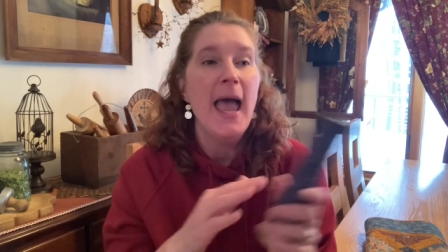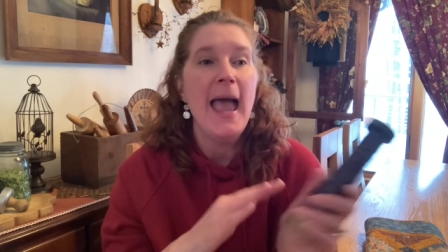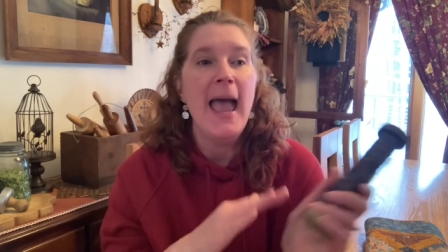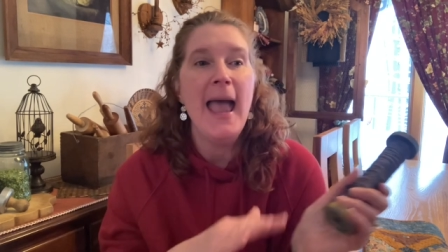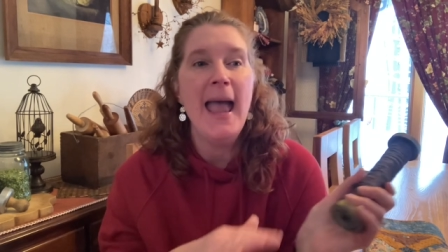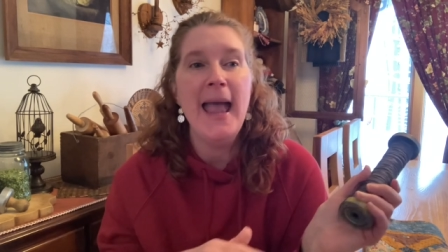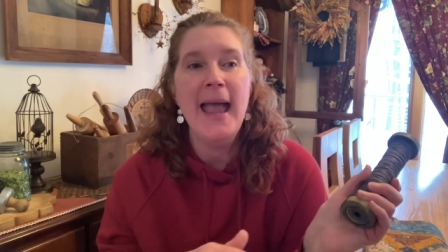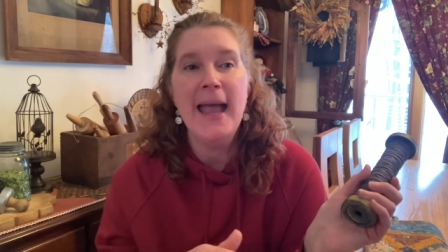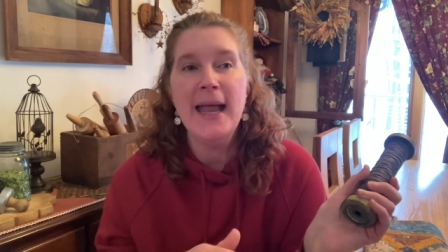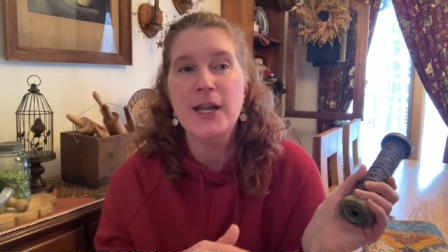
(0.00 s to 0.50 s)

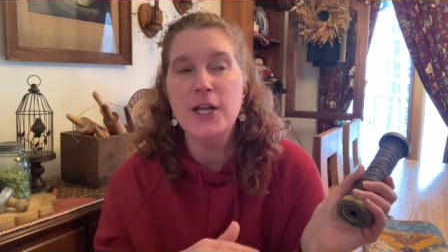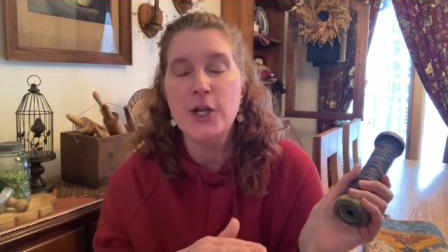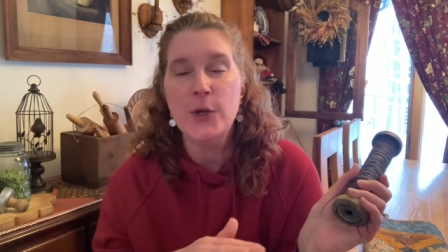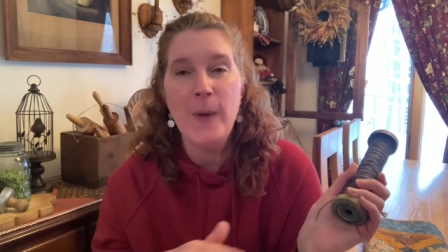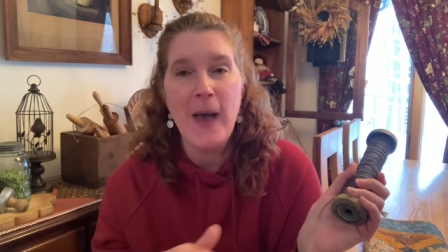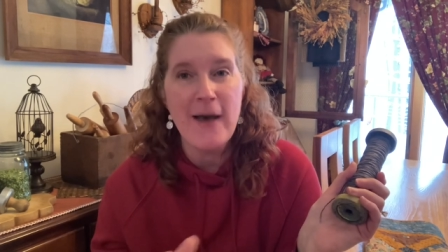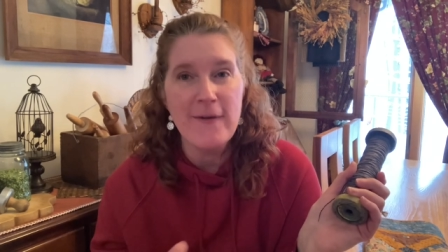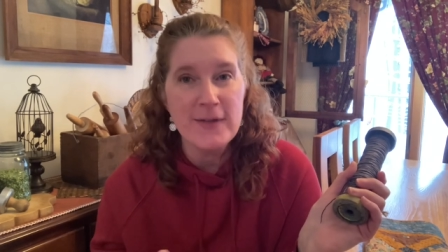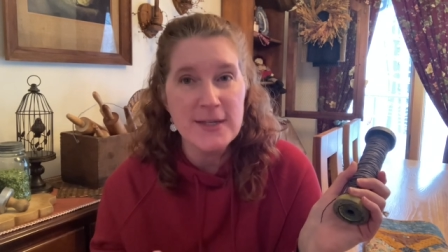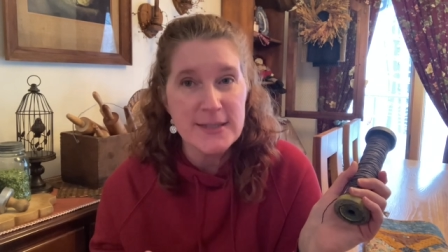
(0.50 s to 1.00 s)
And you
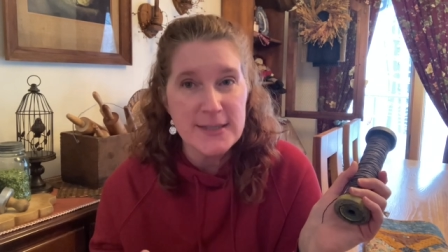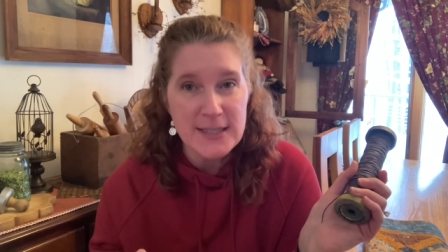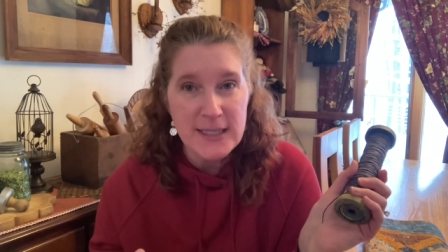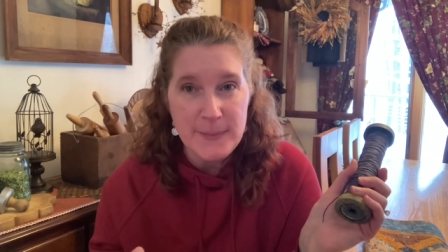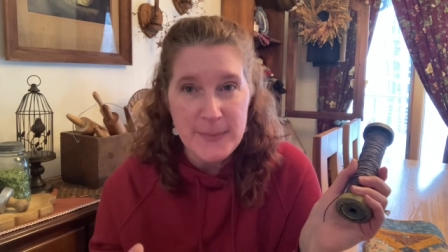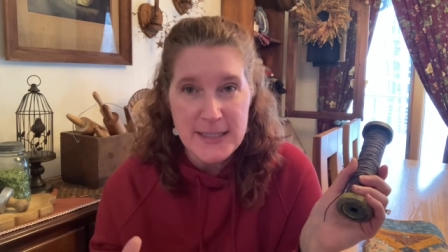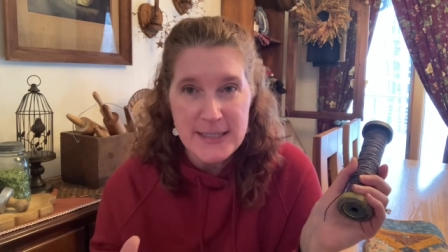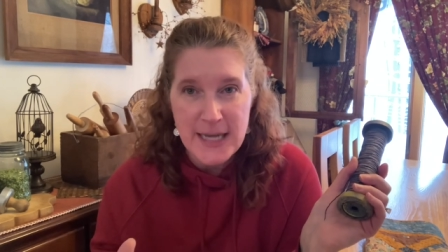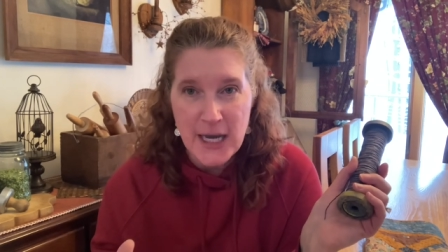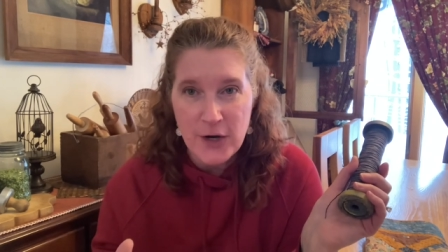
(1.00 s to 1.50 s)
haven't seen
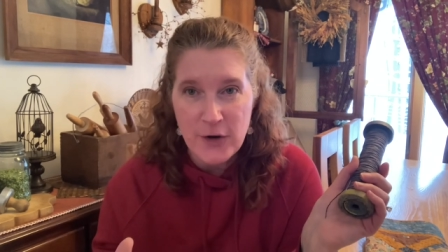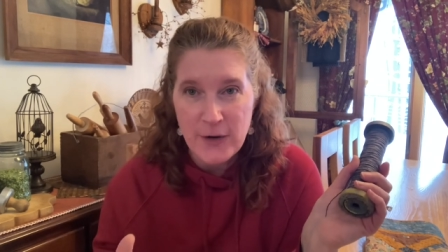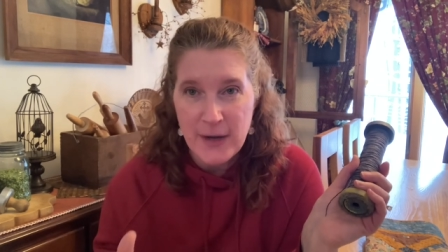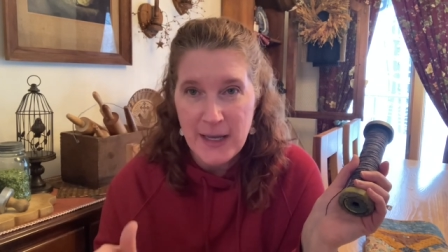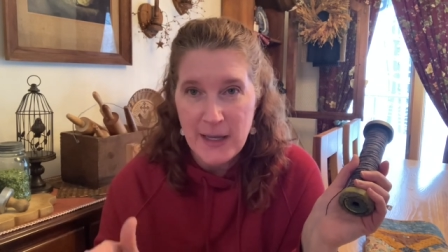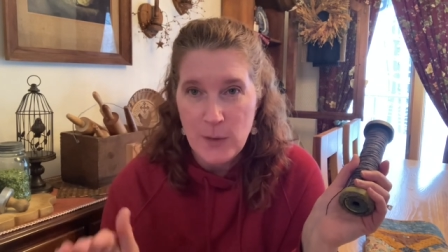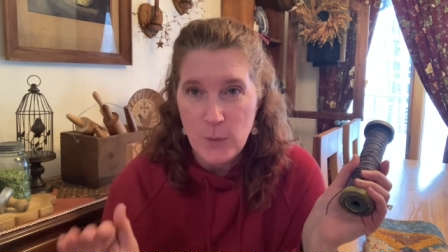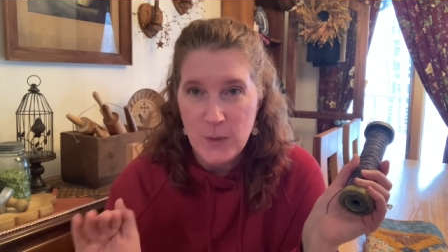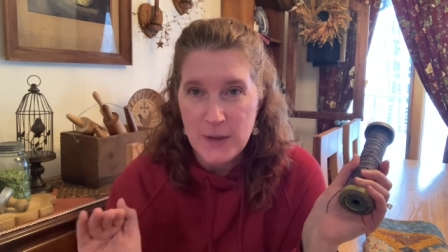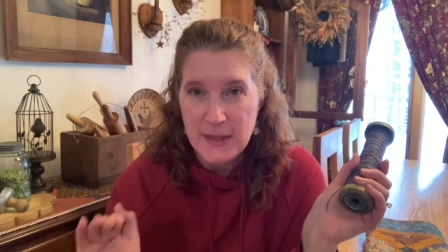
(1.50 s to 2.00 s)
me
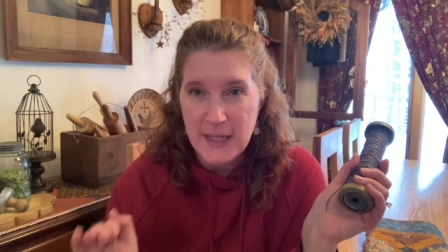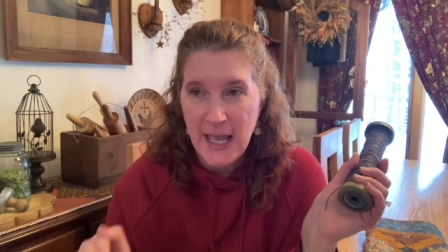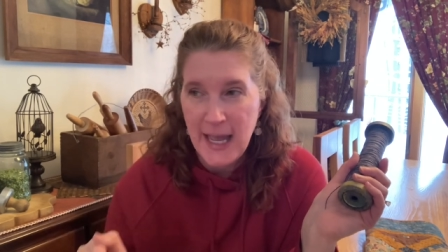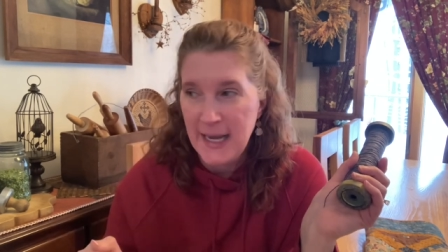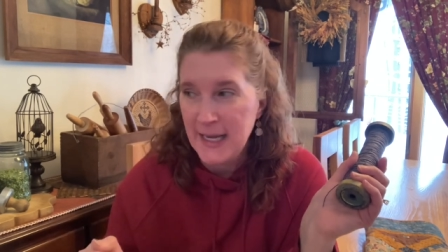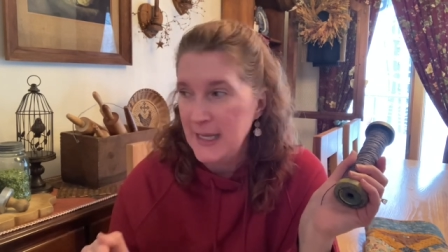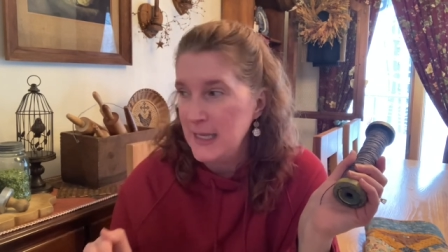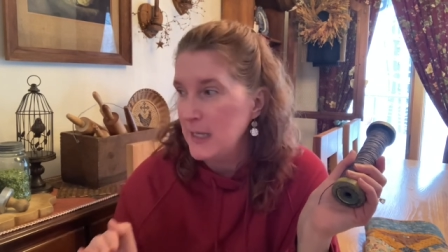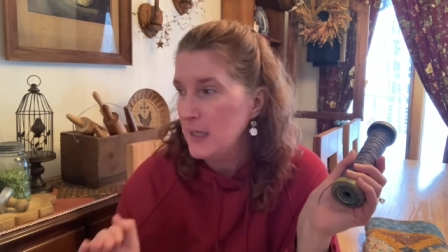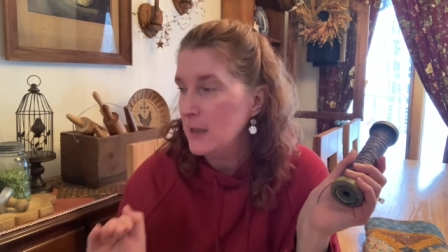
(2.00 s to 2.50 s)
decorate with
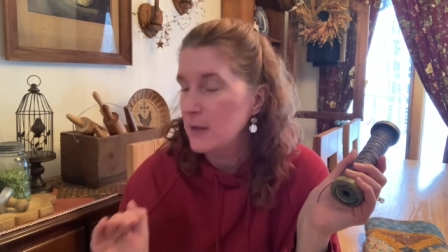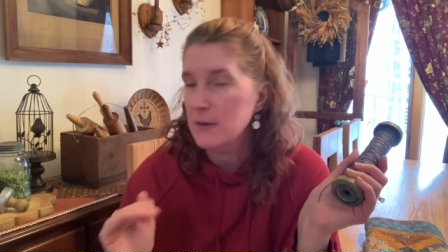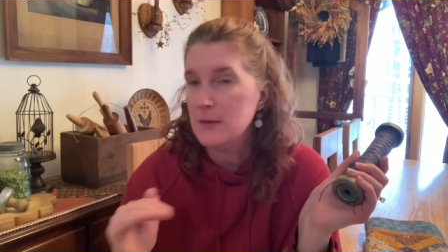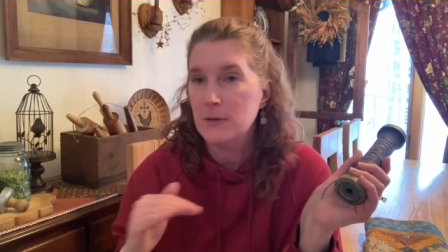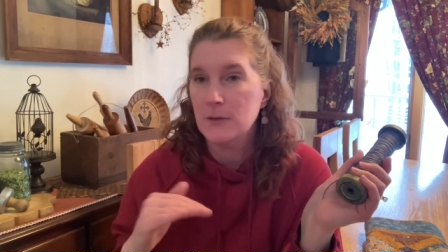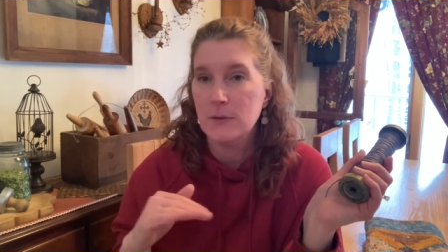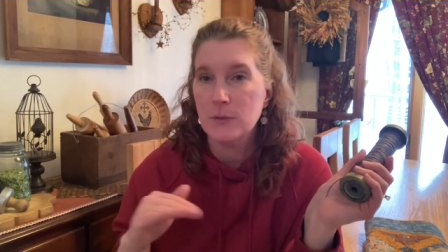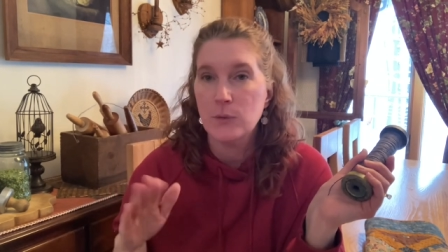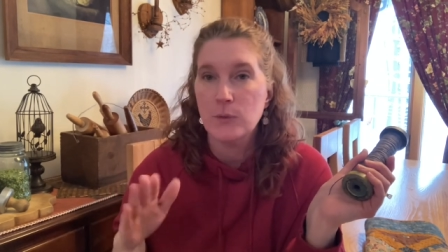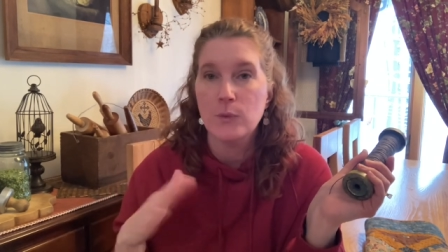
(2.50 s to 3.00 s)
any
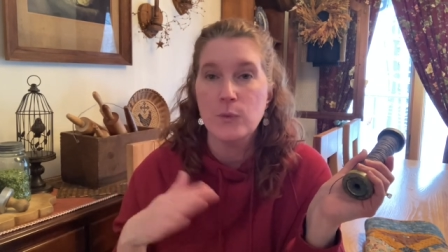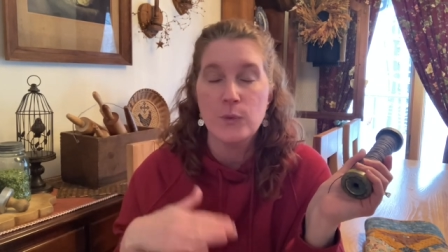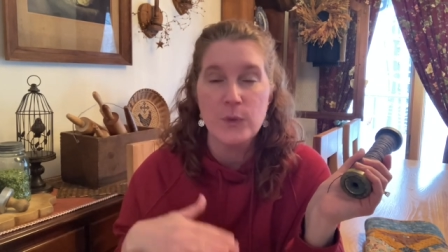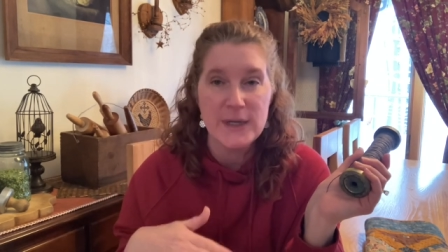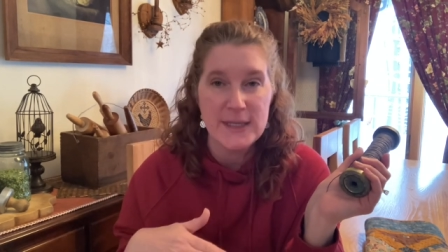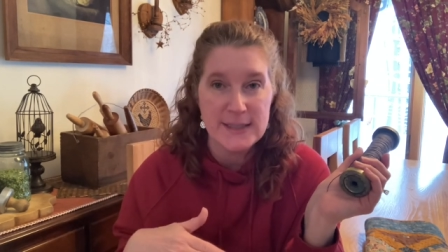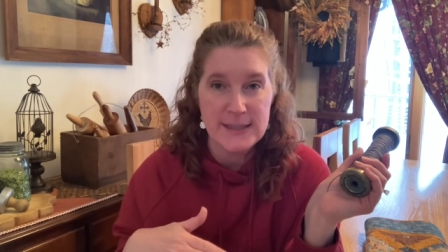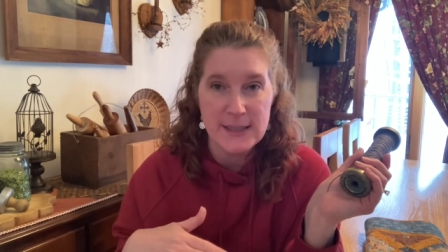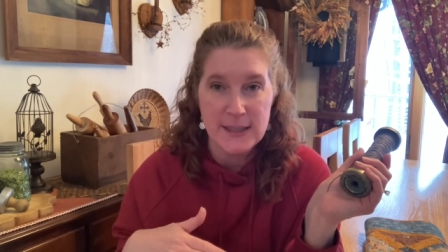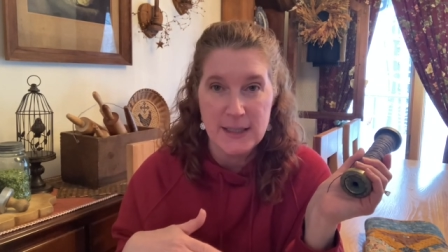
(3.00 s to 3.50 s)

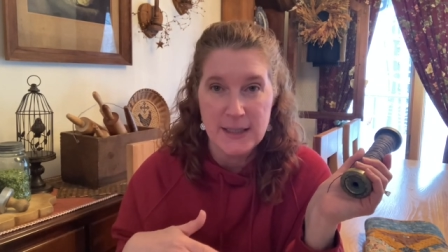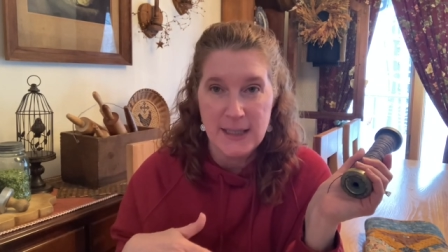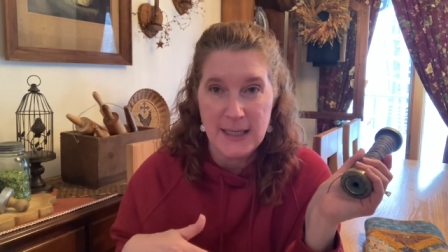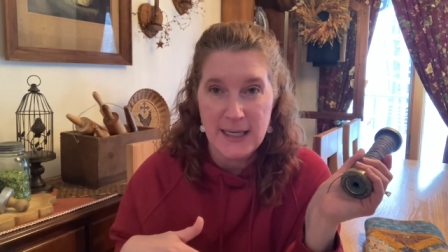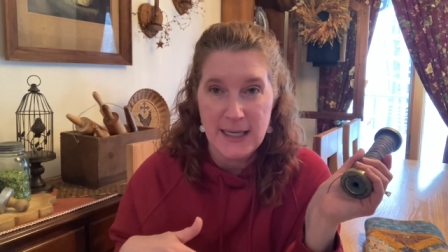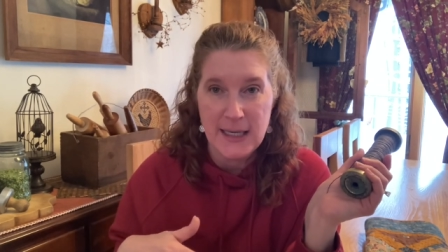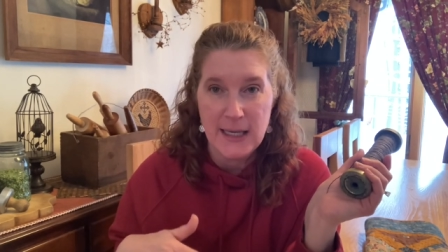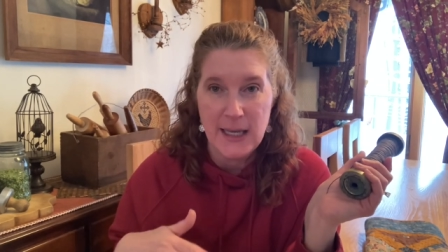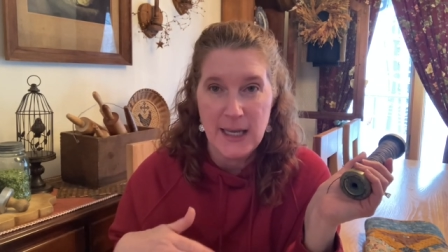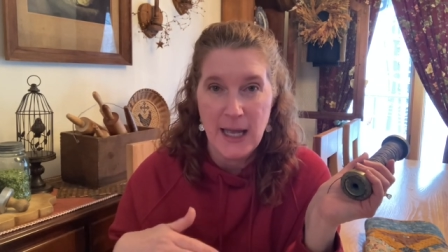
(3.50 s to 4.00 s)

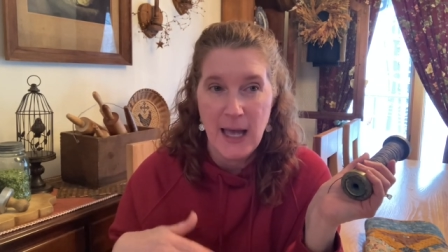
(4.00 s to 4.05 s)
recently